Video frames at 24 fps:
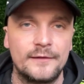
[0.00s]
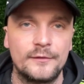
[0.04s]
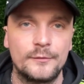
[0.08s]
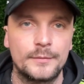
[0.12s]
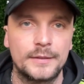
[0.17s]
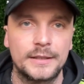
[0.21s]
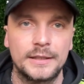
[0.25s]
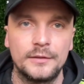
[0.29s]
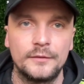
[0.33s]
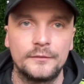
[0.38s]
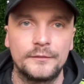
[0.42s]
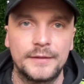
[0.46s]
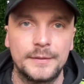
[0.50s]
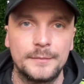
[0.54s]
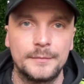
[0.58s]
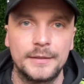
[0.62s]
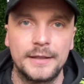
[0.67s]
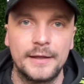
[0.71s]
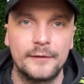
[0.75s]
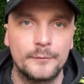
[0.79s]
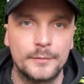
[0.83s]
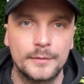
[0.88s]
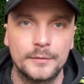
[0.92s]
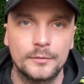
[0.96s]
everybody loved him
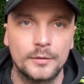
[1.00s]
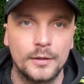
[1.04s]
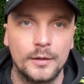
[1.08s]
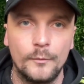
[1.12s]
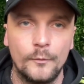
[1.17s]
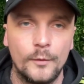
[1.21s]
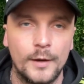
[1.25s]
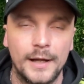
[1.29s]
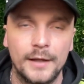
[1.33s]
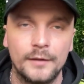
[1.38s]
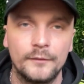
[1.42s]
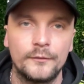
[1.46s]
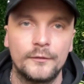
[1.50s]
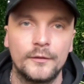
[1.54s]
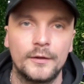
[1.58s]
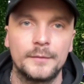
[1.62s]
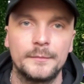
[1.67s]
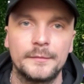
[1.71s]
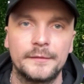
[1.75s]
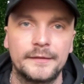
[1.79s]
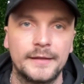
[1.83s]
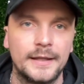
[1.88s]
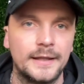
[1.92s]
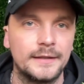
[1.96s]
and everybody was going wild for
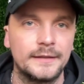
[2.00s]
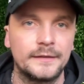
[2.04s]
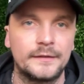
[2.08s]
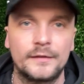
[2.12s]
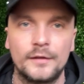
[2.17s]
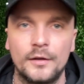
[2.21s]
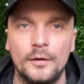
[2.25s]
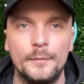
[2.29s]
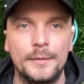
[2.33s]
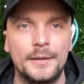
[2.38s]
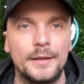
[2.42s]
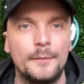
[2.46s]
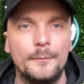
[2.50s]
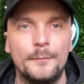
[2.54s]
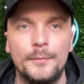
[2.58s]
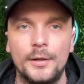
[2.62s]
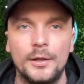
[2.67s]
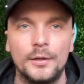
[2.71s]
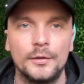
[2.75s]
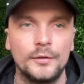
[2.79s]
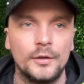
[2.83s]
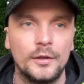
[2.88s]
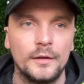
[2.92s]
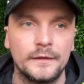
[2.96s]
him and saying he's so mint on
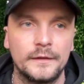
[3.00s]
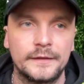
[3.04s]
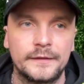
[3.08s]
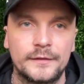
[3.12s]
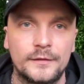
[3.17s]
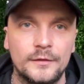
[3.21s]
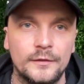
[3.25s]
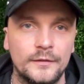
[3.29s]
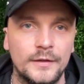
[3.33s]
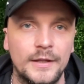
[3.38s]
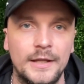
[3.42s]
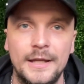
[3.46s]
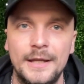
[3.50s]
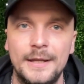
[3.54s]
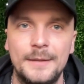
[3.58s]
ball and all this stuff.